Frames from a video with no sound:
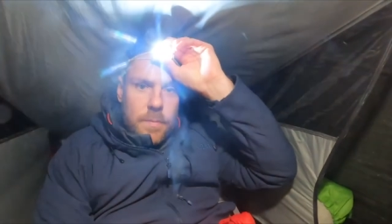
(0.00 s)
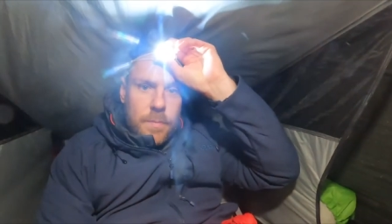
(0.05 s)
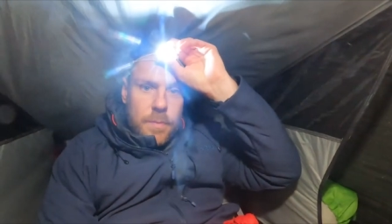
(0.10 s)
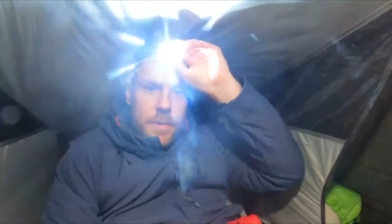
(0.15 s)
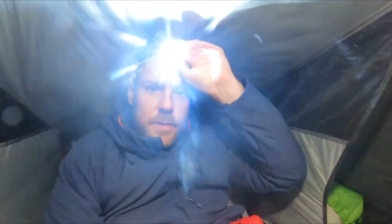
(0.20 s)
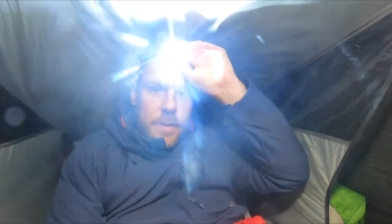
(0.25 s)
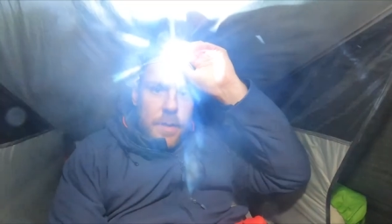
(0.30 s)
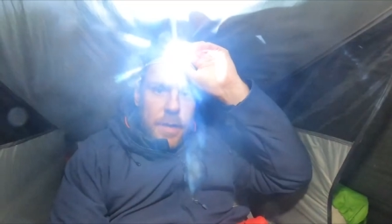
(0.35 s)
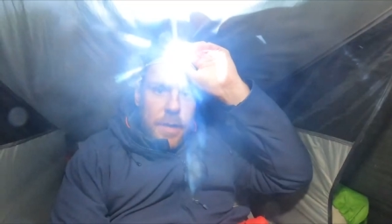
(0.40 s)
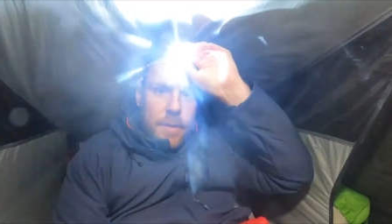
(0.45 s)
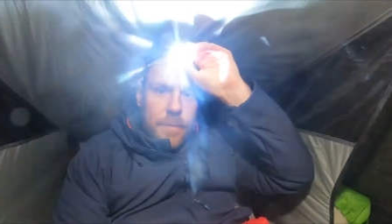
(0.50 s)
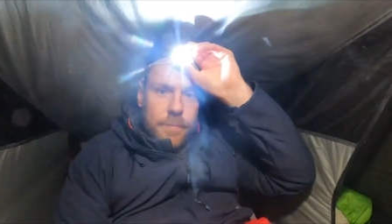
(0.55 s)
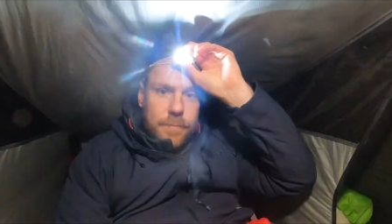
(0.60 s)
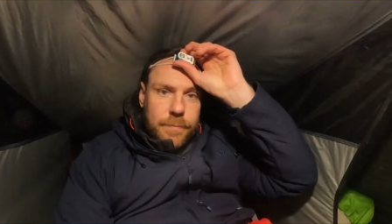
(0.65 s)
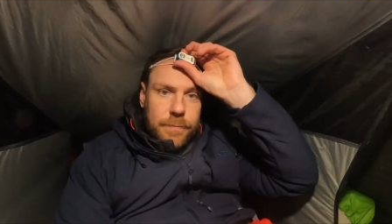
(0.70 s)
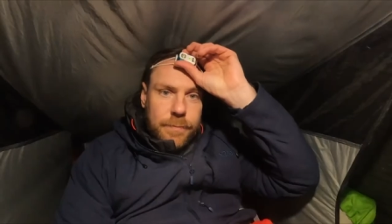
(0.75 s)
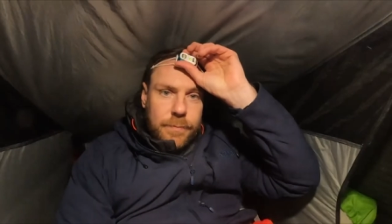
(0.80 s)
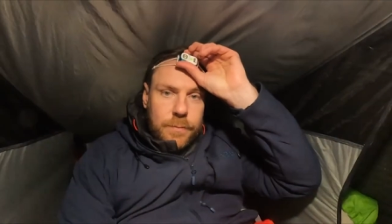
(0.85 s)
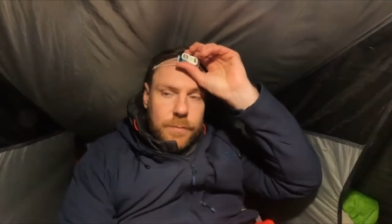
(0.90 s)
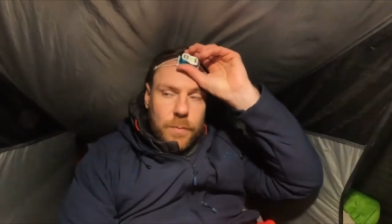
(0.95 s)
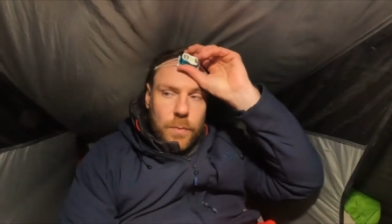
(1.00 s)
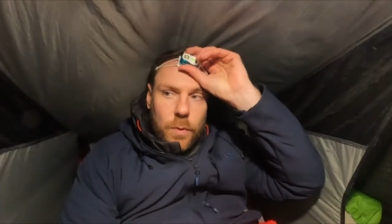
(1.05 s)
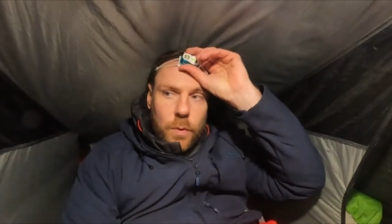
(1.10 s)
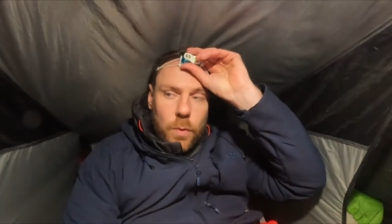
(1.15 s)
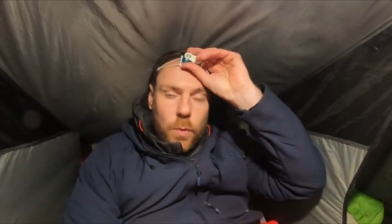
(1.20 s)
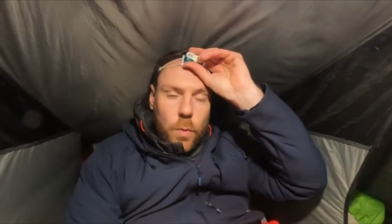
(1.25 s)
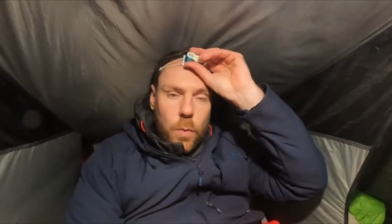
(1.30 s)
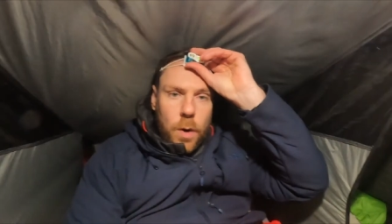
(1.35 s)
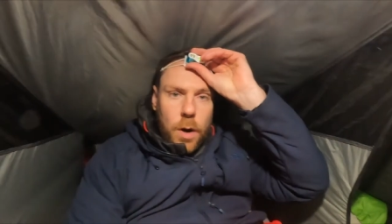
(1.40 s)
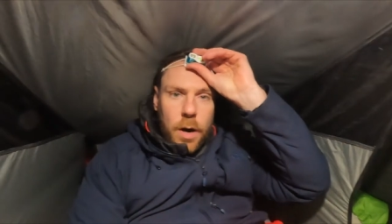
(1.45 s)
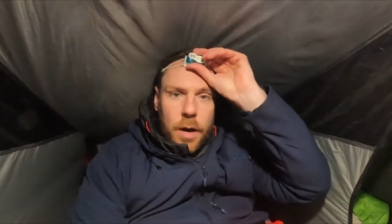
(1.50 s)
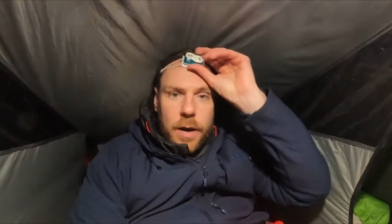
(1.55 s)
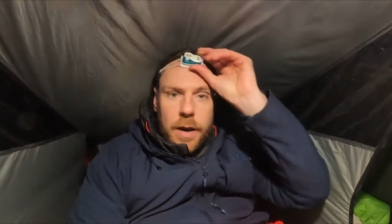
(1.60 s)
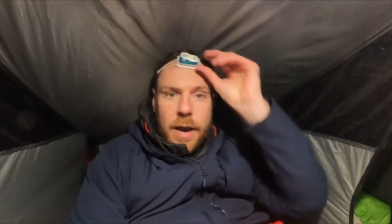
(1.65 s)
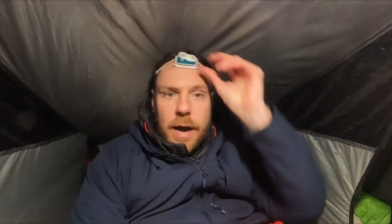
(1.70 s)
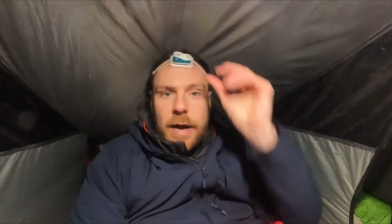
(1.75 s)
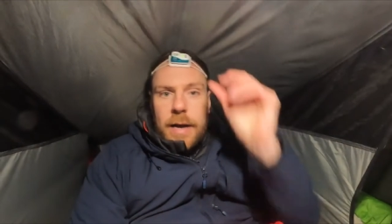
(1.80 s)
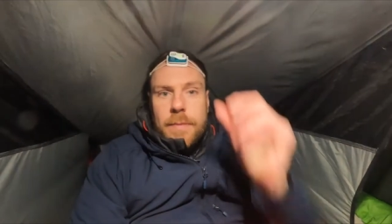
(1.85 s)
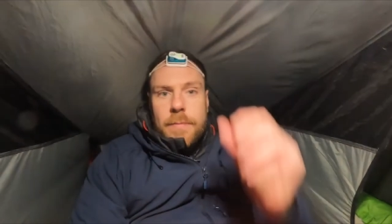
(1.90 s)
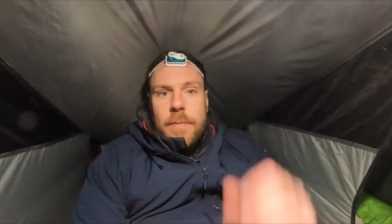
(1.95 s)
But yeah, what a
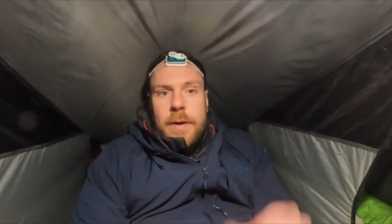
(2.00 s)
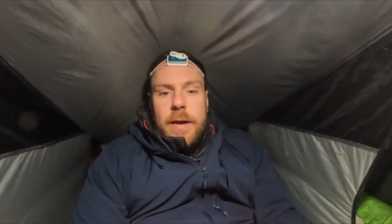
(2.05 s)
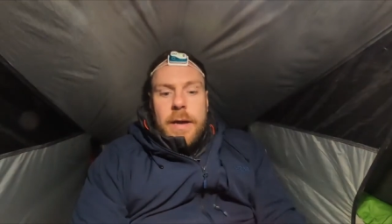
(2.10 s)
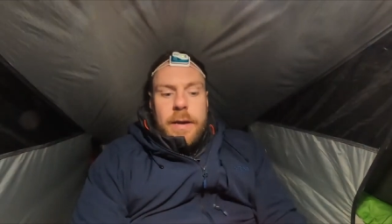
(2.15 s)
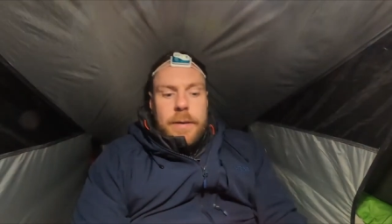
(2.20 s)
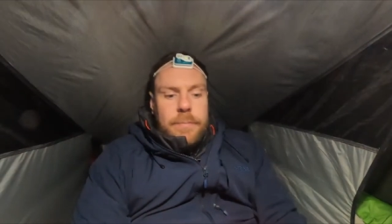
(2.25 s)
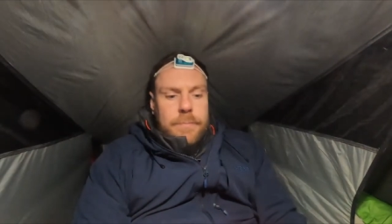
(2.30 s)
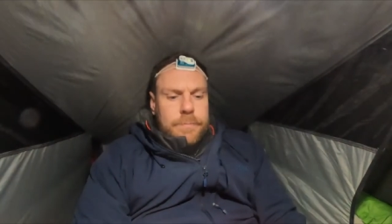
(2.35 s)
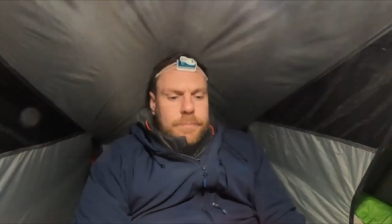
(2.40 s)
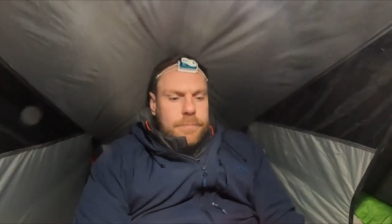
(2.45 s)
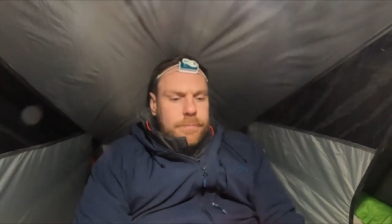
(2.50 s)
nightmare.